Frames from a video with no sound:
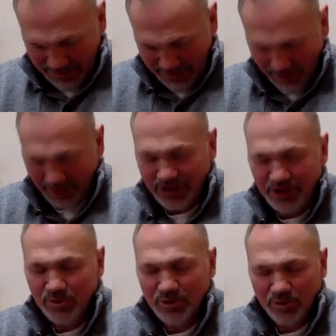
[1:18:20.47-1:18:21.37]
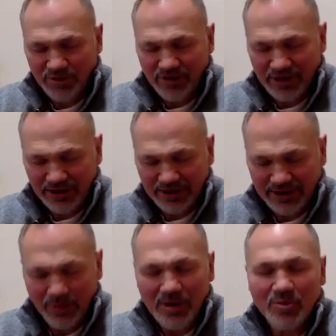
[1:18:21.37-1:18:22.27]
Lord, that you would reveal it,
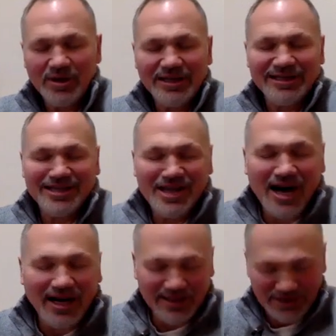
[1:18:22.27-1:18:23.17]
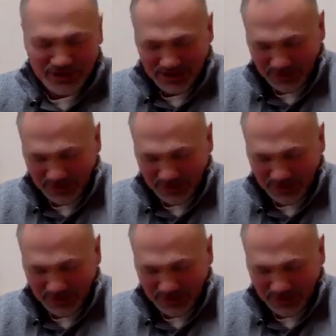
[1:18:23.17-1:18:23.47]
that we would acknowledge it,